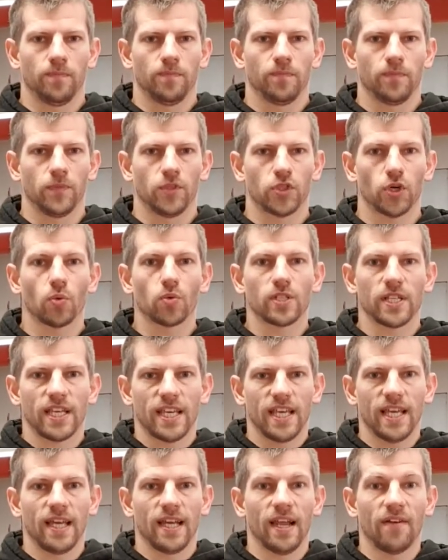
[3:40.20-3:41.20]
shoulders are
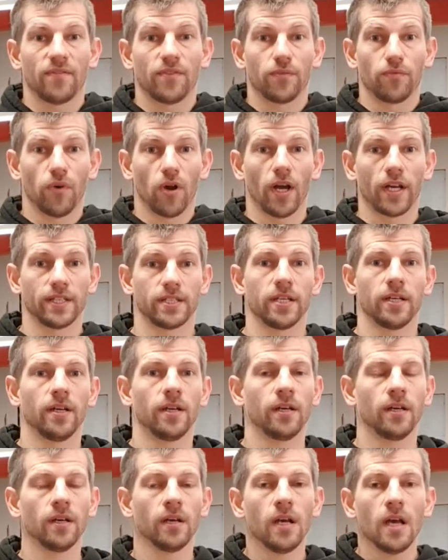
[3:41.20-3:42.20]
here, left and right.
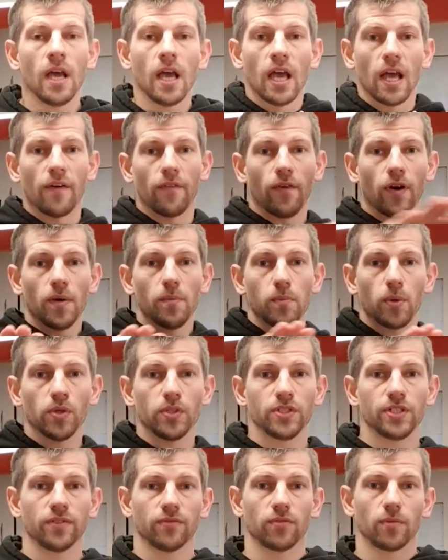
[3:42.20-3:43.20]
If I'm
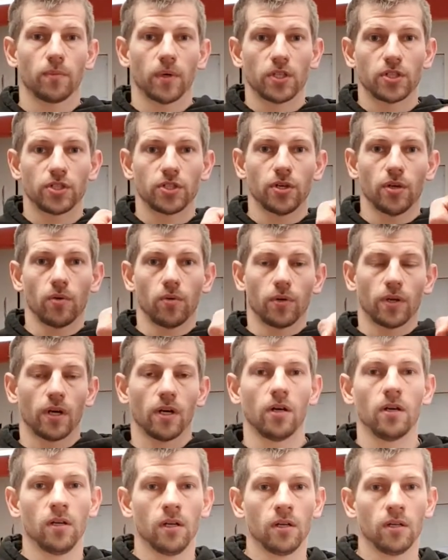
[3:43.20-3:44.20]
punching from my shoulder,
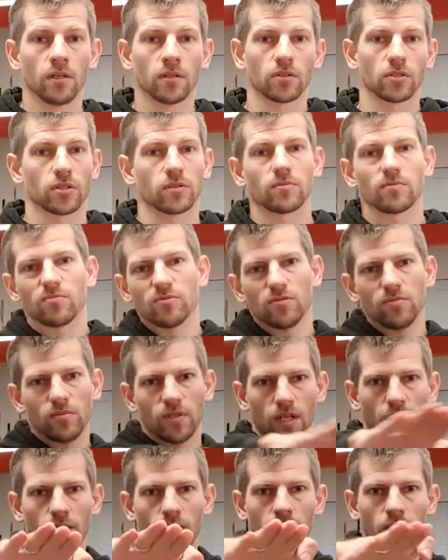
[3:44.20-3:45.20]
because
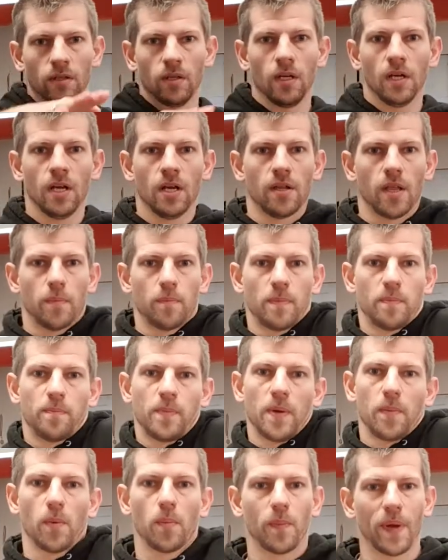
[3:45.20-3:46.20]

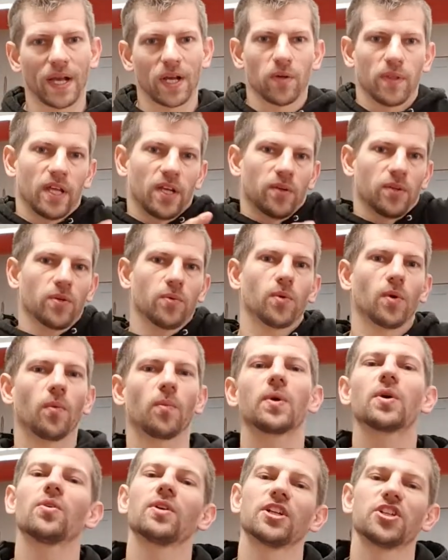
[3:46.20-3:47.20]
people pick up, they do what we
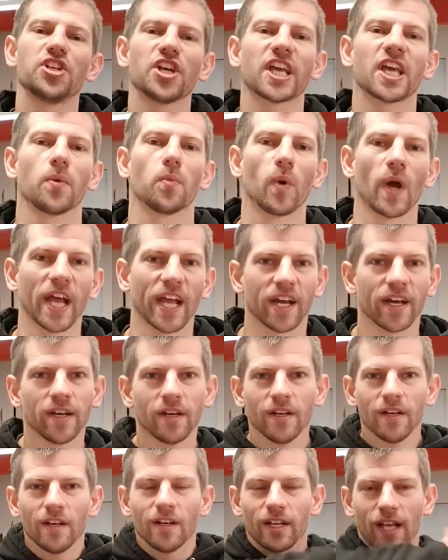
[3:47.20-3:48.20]
call it chicken wing.
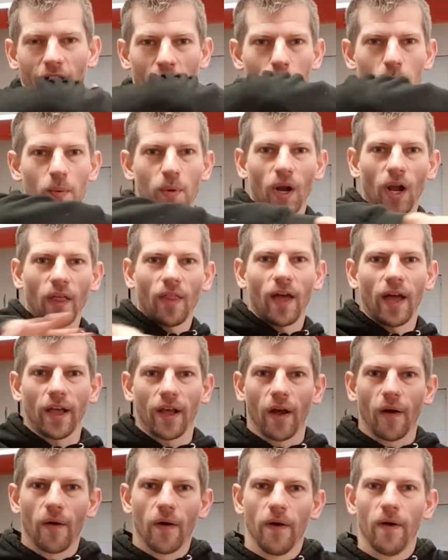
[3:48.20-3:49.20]
Okay, people go like that and
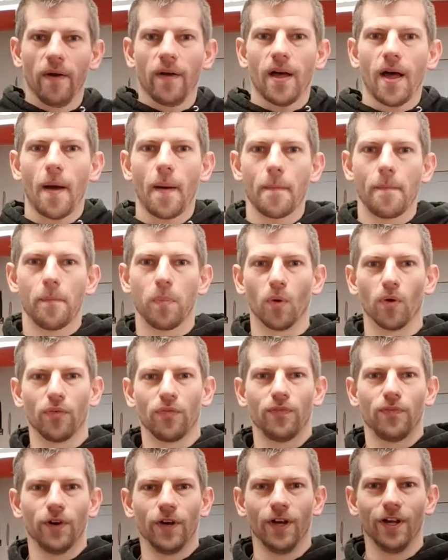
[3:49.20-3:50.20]
go, huh,
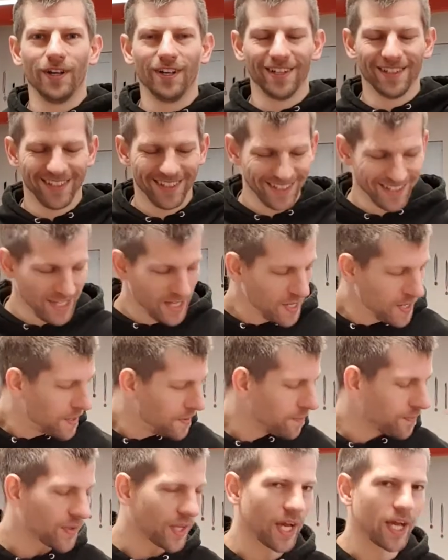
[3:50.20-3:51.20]
buff.
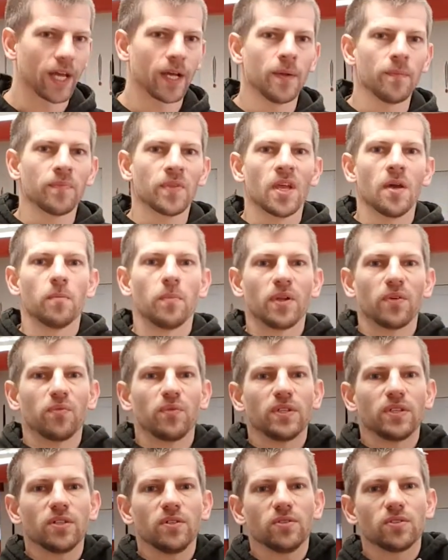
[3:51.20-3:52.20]
Okay, but if we
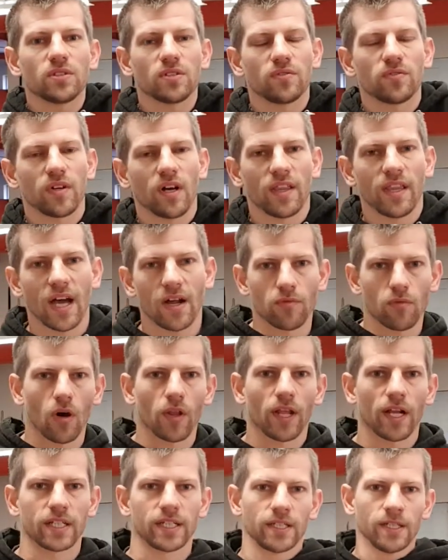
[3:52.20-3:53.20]
do stuff like that rather
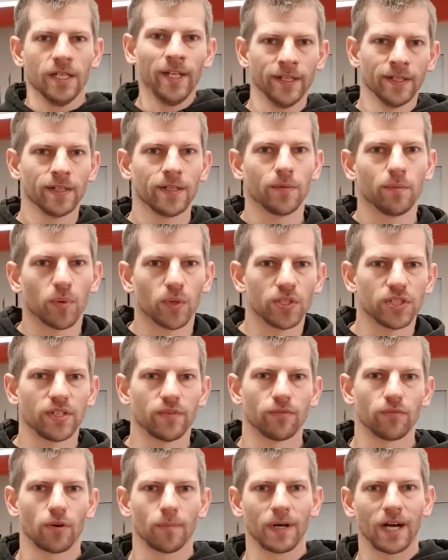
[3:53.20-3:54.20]
than actually punching
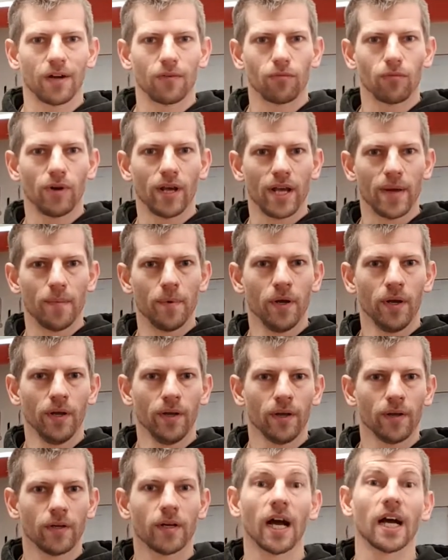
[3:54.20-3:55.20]
from our rib,
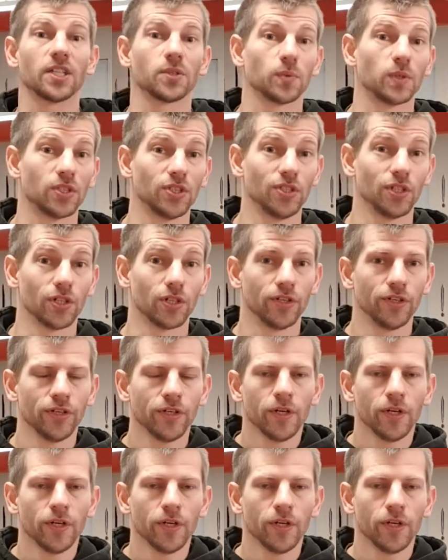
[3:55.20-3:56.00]
as we should,